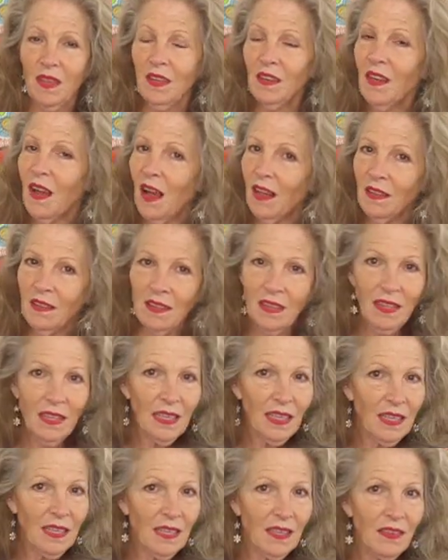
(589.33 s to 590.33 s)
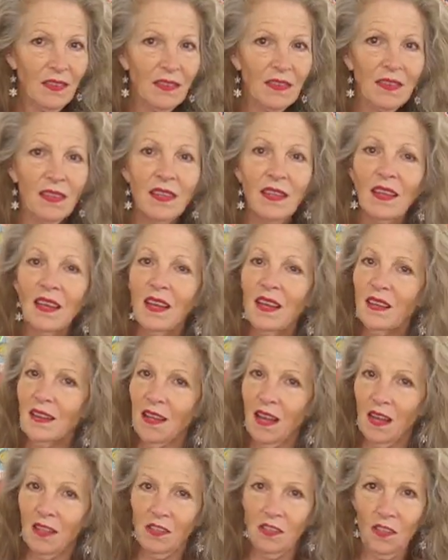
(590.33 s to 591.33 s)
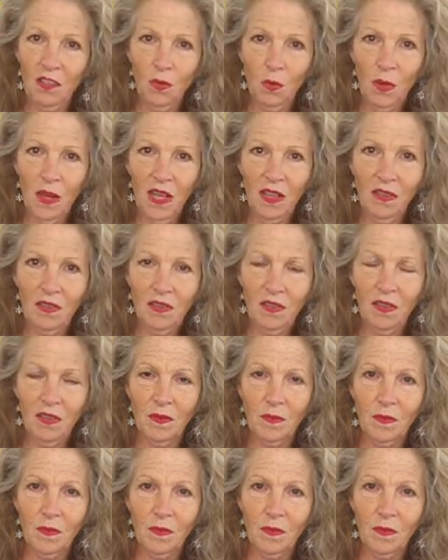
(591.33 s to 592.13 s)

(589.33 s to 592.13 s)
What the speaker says: not to the east and not to the west.